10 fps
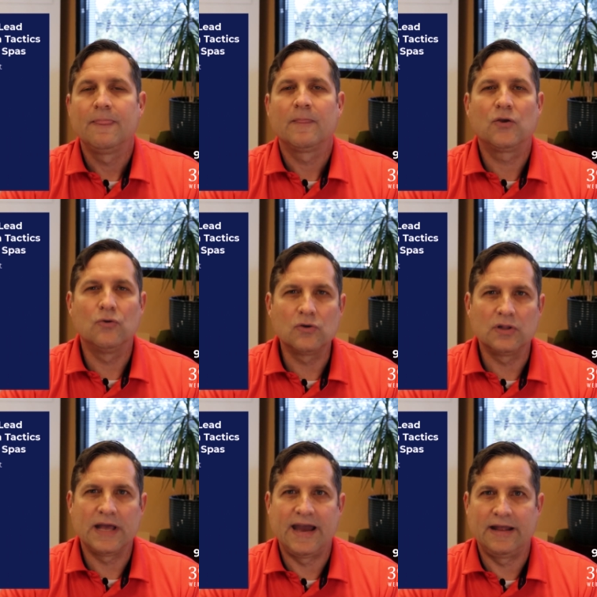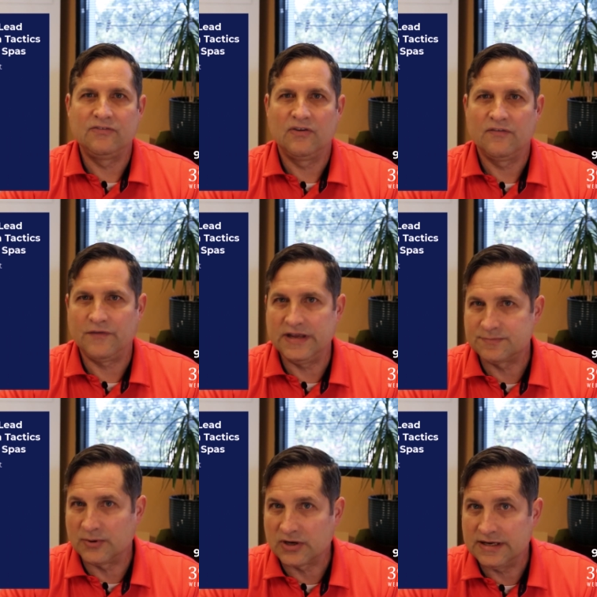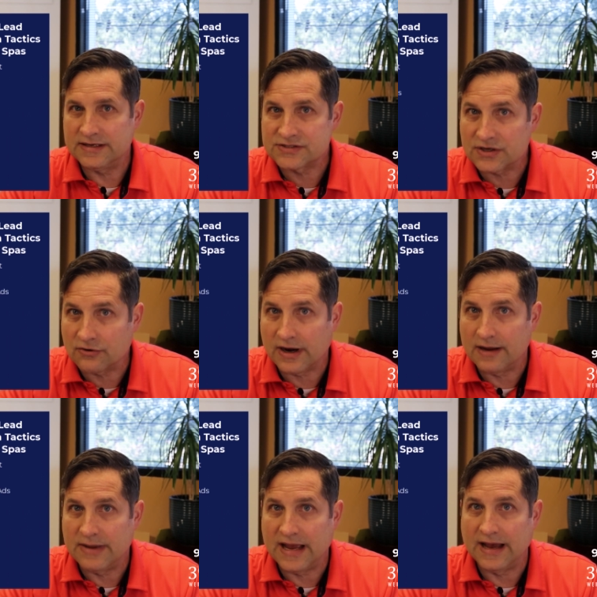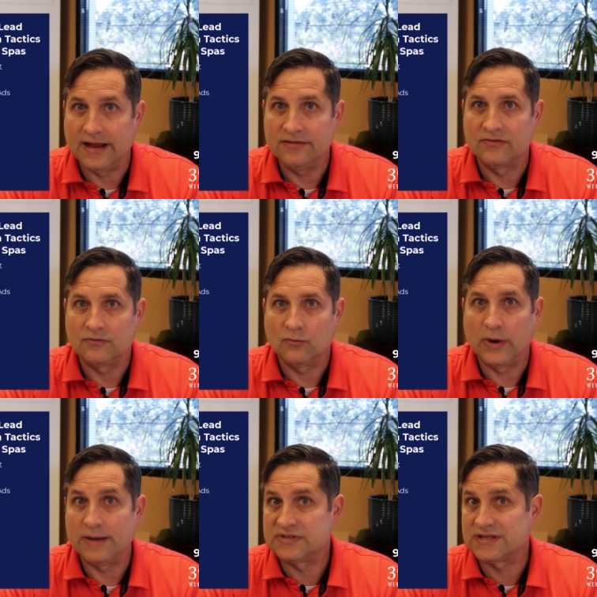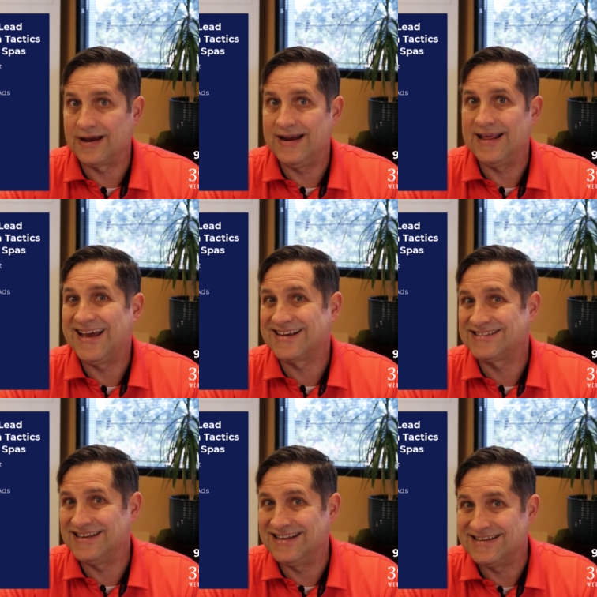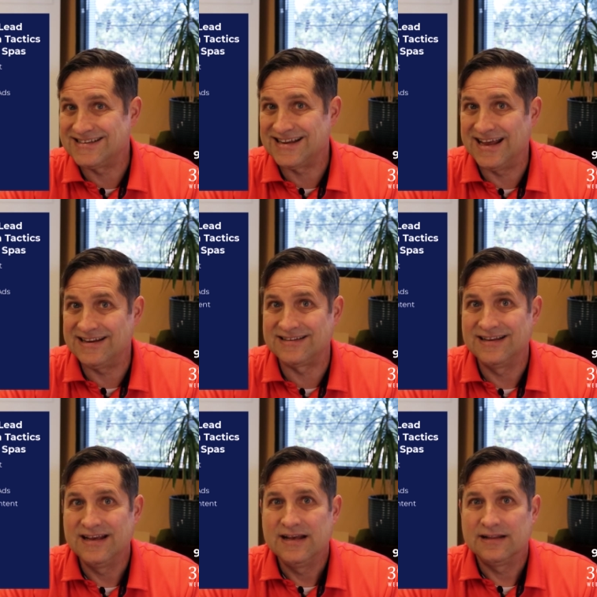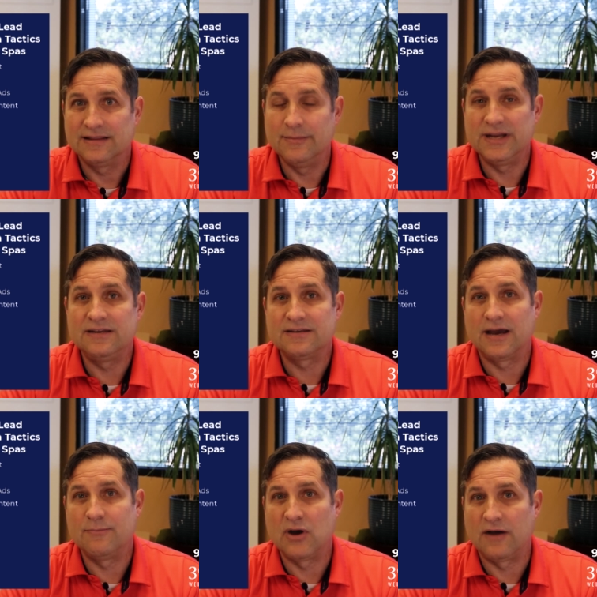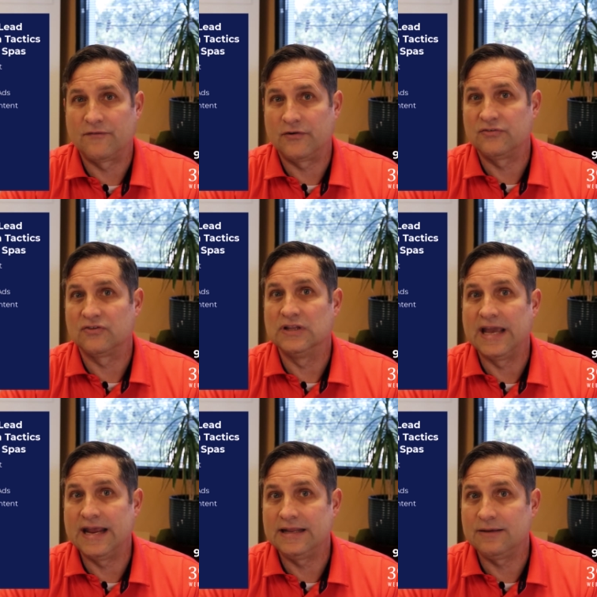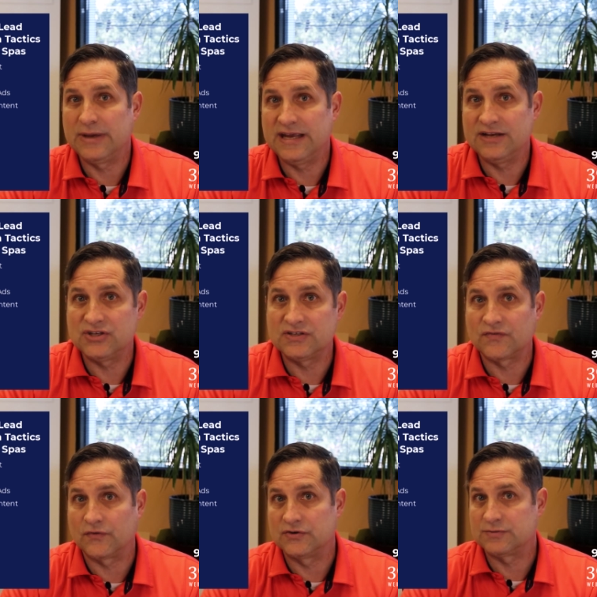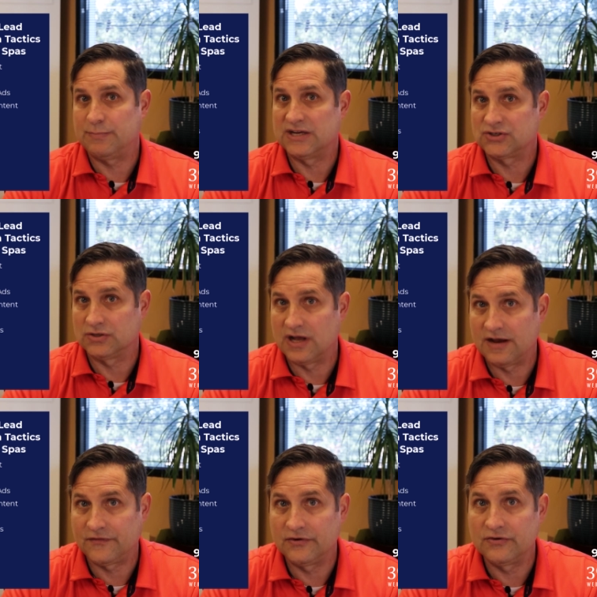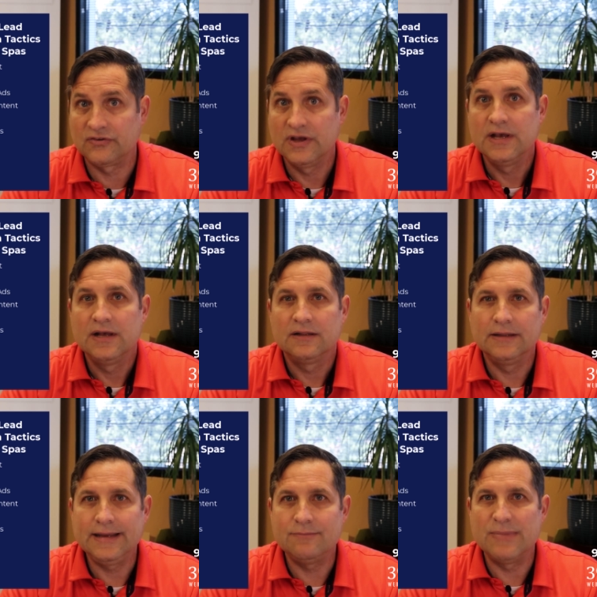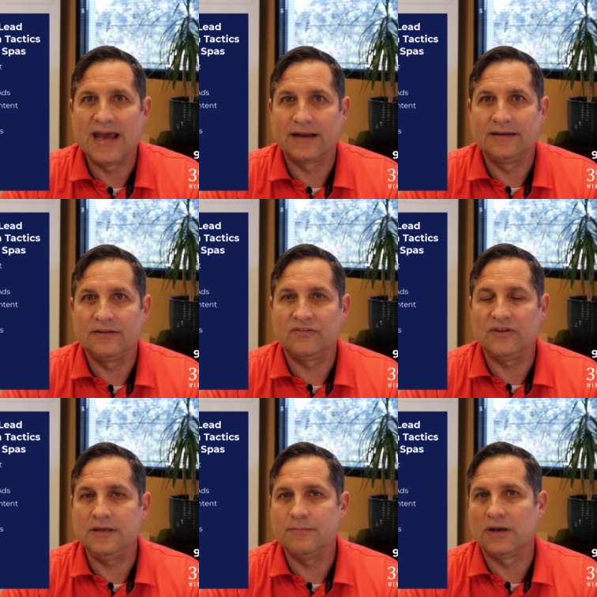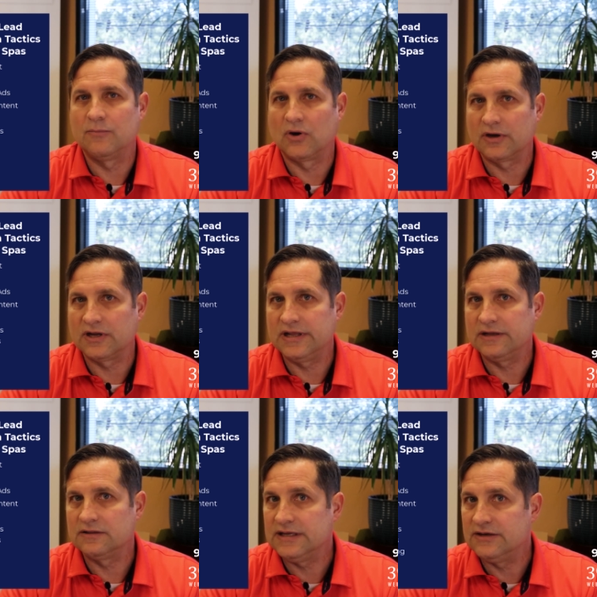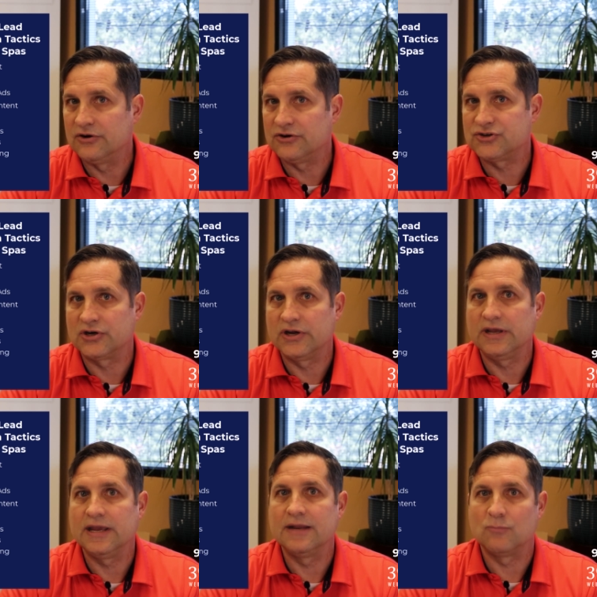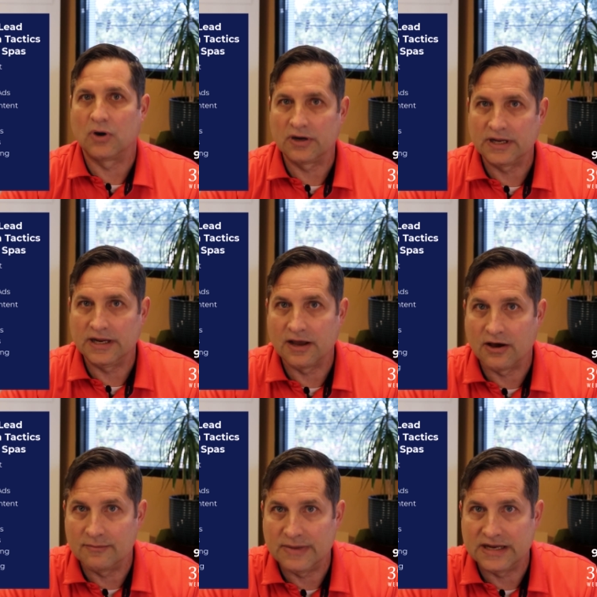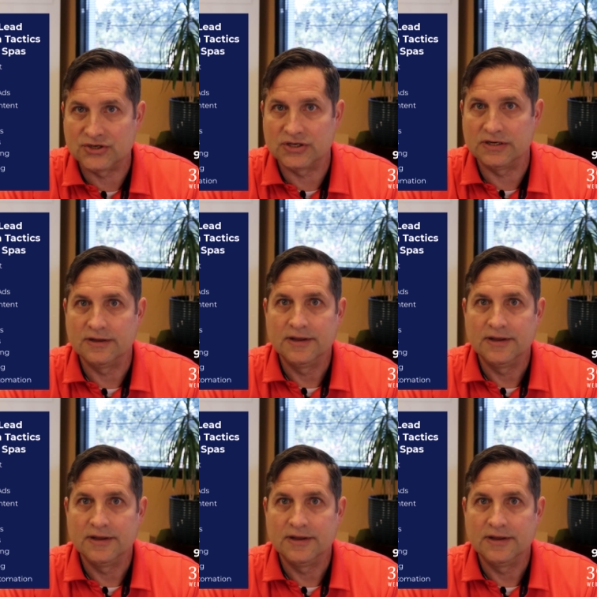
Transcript: Google ads, Facebook and Instagram ads, website exit intent, limited time offers, landing pages for special offers, lead magnets, email marketing, lead nurturing, and marketing automation.